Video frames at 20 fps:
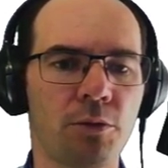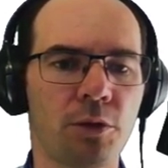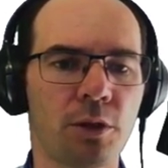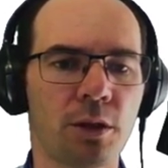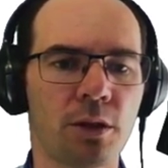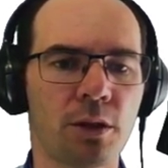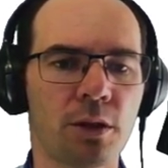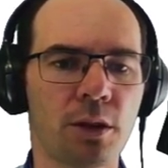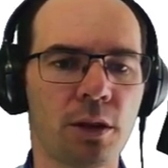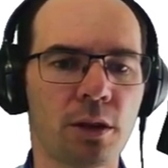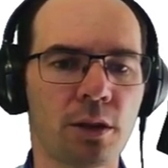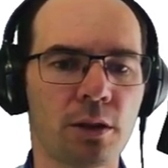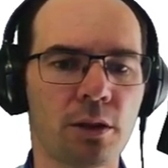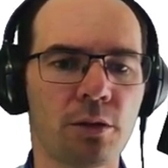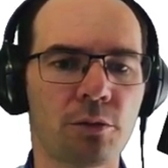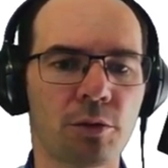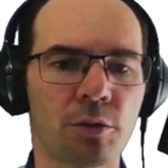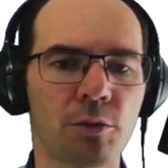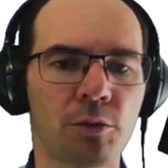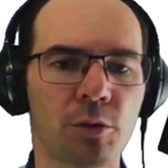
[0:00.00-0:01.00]
and the second
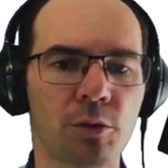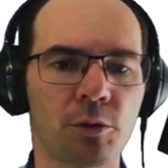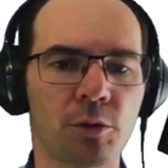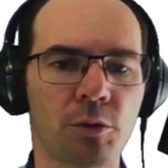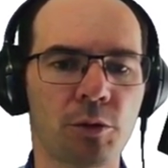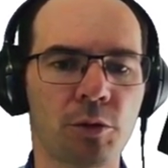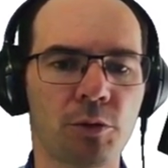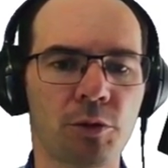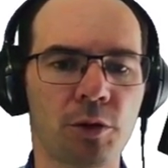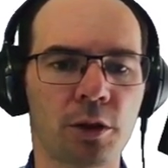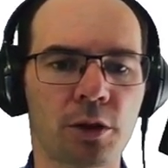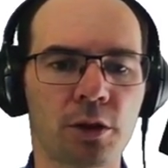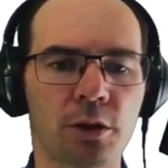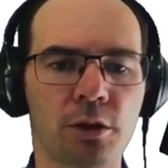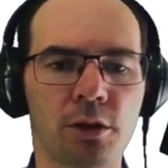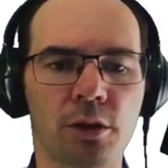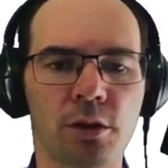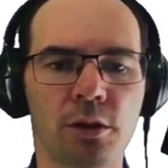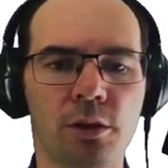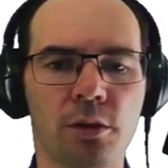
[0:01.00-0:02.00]
derivative of the
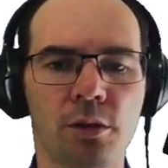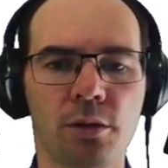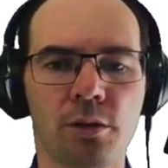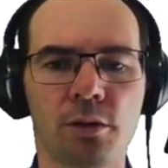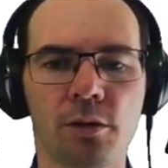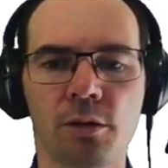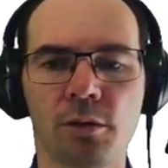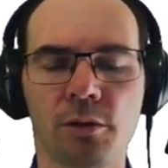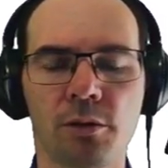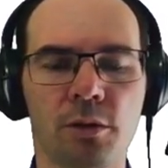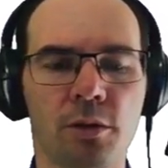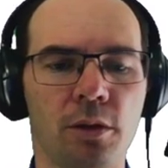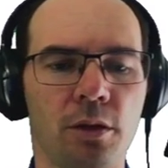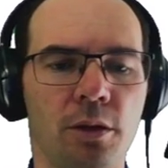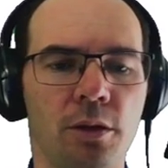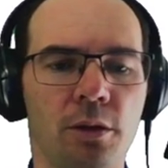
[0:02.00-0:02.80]
function, just to